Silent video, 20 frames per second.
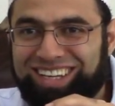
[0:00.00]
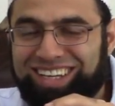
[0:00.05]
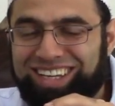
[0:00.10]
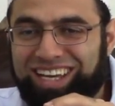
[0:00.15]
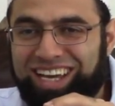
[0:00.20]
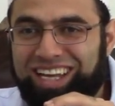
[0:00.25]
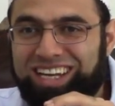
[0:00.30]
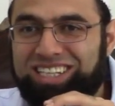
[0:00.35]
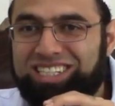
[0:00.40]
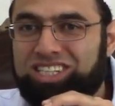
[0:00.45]

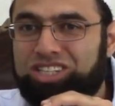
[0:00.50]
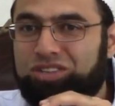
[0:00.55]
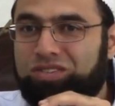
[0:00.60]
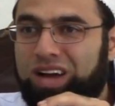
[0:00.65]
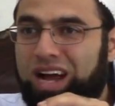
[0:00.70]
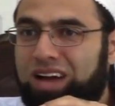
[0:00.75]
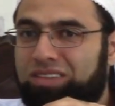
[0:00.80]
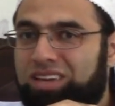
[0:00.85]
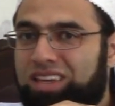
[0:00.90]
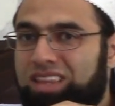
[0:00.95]
And instead of
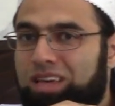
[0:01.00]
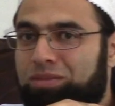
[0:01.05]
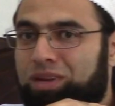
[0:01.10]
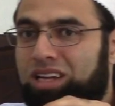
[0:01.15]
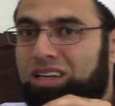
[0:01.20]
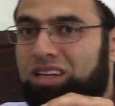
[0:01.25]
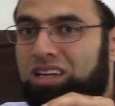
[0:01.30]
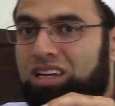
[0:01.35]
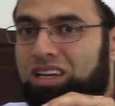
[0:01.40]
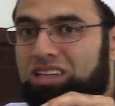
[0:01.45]
having them
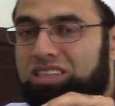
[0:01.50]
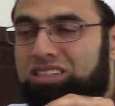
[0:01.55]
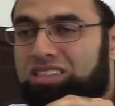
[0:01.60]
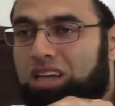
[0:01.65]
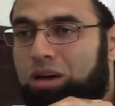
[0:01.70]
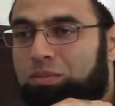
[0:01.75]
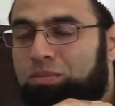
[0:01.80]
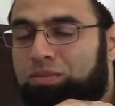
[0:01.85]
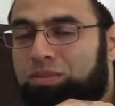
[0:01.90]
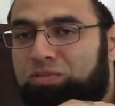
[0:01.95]
in
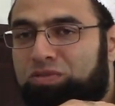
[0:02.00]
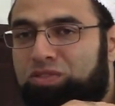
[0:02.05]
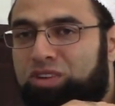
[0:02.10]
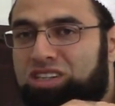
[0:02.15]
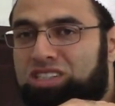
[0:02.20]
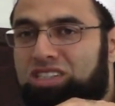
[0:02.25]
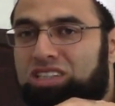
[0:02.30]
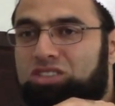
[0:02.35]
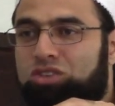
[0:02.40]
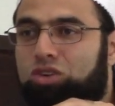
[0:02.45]
some
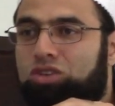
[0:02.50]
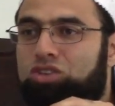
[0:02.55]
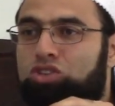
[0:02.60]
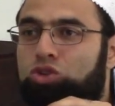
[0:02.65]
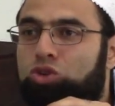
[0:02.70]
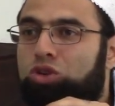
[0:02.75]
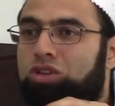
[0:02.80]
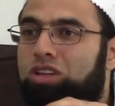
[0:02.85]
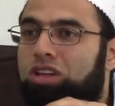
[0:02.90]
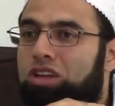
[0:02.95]
verses on
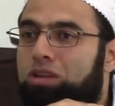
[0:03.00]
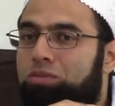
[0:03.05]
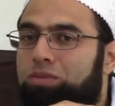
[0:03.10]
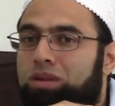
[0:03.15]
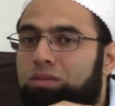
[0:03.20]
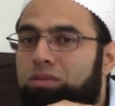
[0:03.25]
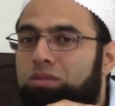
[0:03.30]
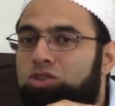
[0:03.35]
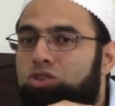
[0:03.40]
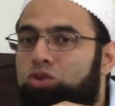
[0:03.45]

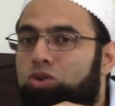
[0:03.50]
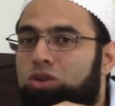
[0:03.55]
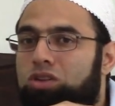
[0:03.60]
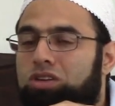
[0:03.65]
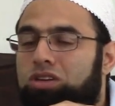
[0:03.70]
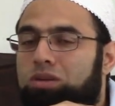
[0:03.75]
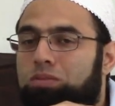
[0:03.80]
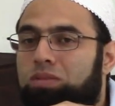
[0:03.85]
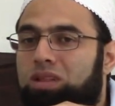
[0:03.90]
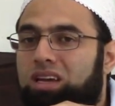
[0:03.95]
shoulder,
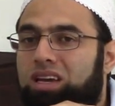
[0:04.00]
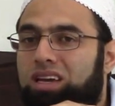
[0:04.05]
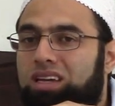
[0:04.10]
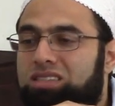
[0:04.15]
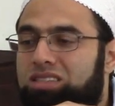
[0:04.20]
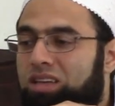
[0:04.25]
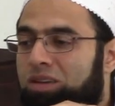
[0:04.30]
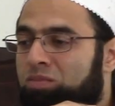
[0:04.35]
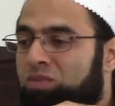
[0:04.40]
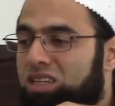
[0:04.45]
shoulder
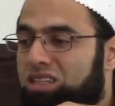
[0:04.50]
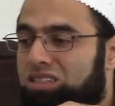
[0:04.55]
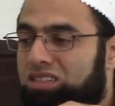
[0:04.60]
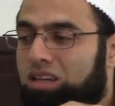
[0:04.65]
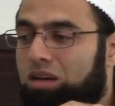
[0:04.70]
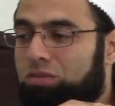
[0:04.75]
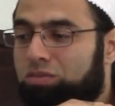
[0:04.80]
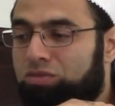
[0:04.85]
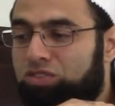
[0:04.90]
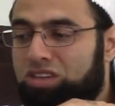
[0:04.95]
blades,
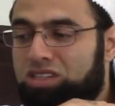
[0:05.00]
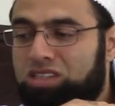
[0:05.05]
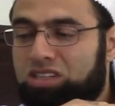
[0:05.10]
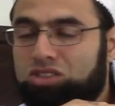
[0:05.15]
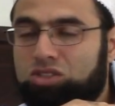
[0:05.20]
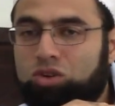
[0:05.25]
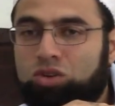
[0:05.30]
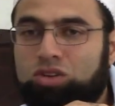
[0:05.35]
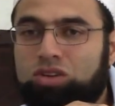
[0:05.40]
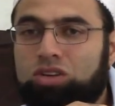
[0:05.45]
some
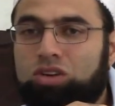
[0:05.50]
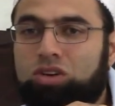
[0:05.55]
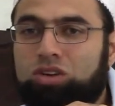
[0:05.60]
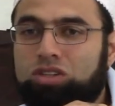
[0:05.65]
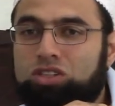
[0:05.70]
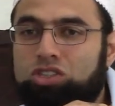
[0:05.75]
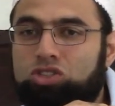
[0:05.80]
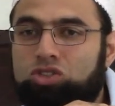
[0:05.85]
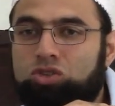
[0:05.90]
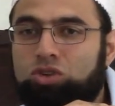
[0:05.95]
verses on, on
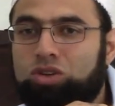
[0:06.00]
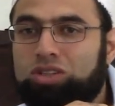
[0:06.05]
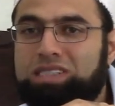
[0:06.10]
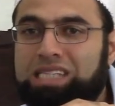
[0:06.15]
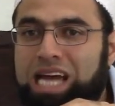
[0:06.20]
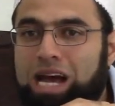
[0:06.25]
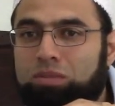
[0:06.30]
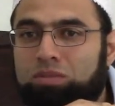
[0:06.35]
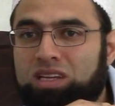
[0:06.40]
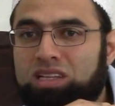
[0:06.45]
stone
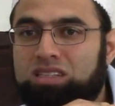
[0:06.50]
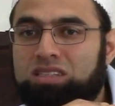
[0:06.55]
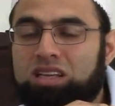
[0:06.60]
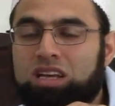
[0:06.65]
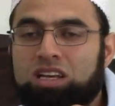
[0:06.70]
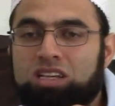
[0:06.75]
tablets,